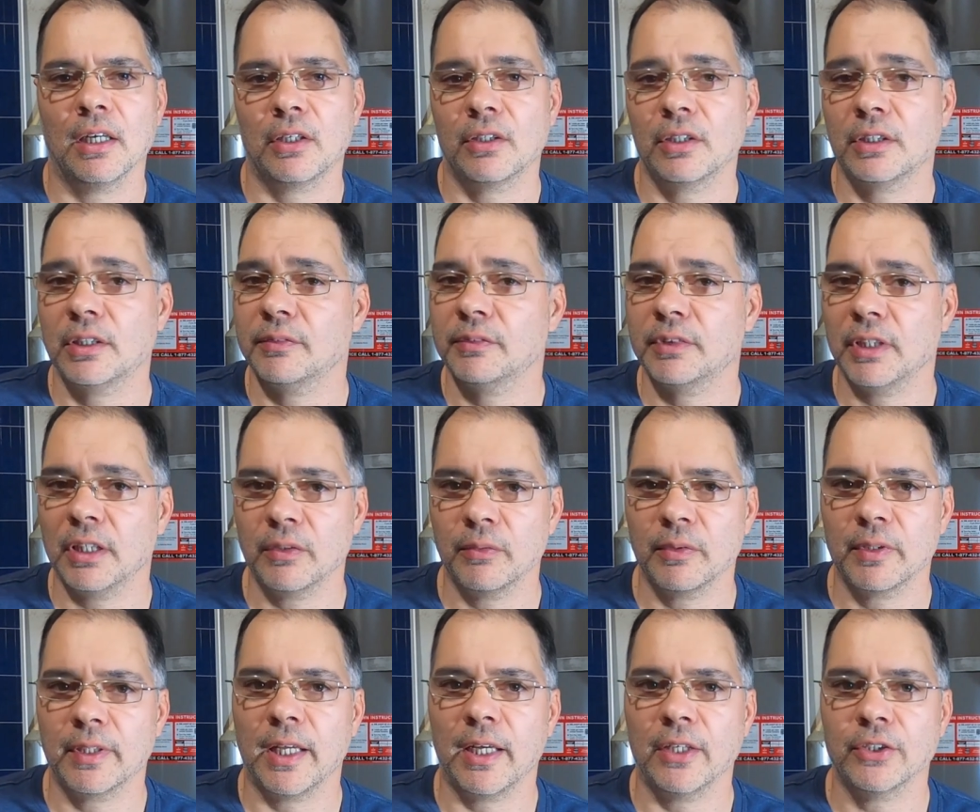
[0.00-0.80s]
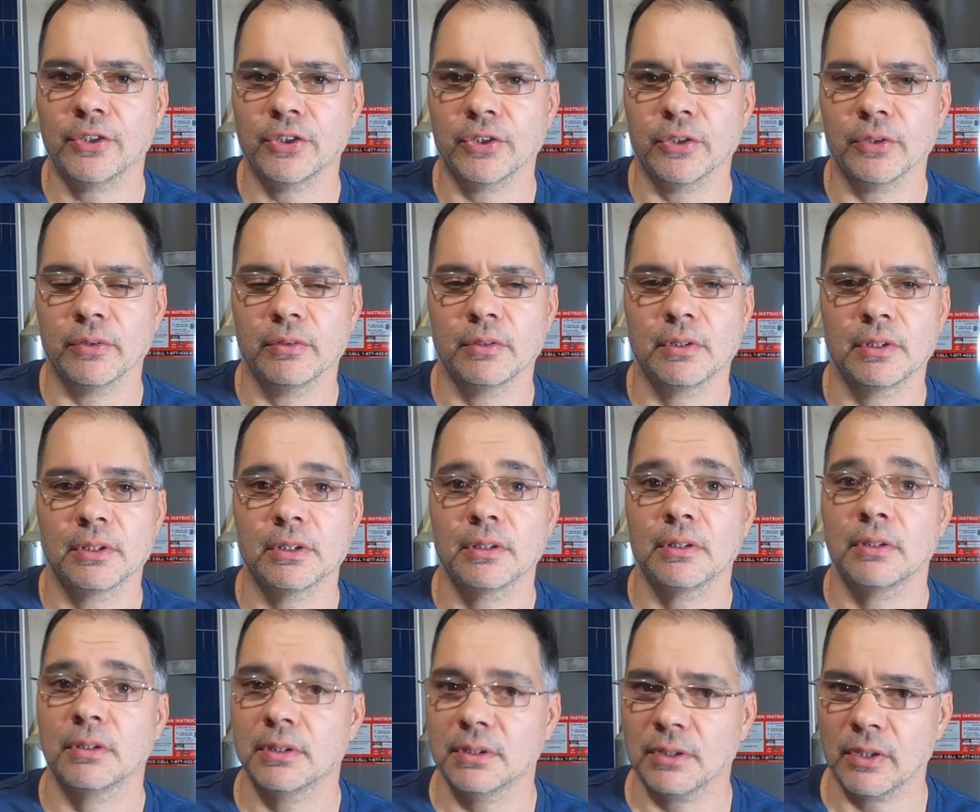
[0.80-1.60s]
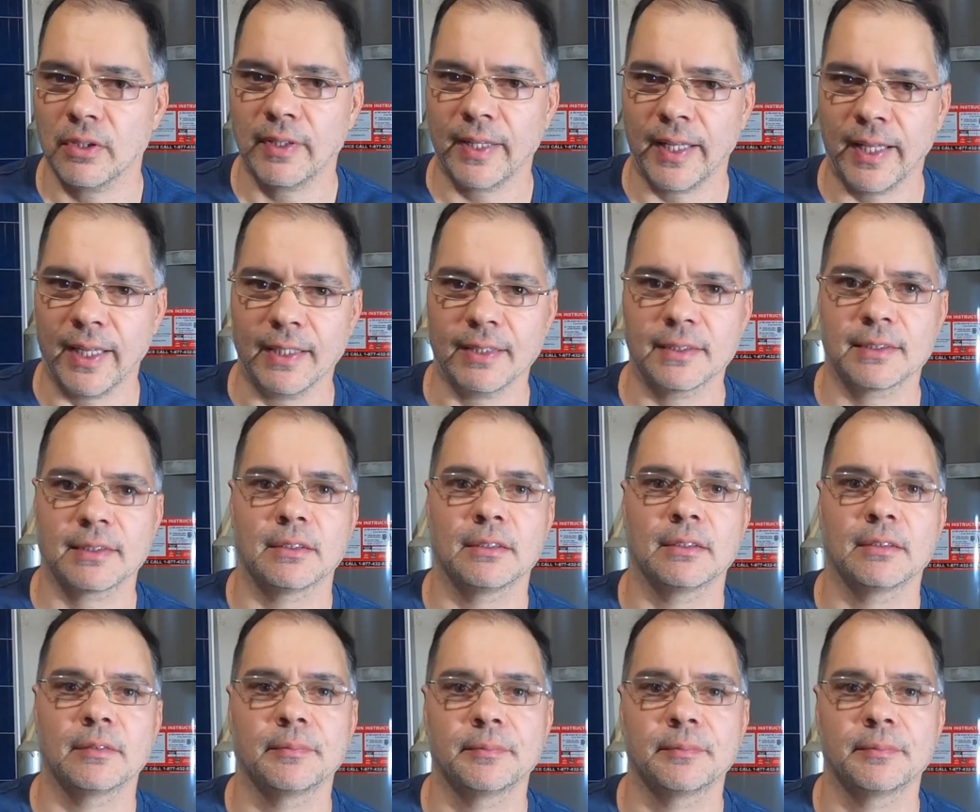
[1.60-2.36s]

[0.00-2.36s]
I couldn't have done it without you, so thanks.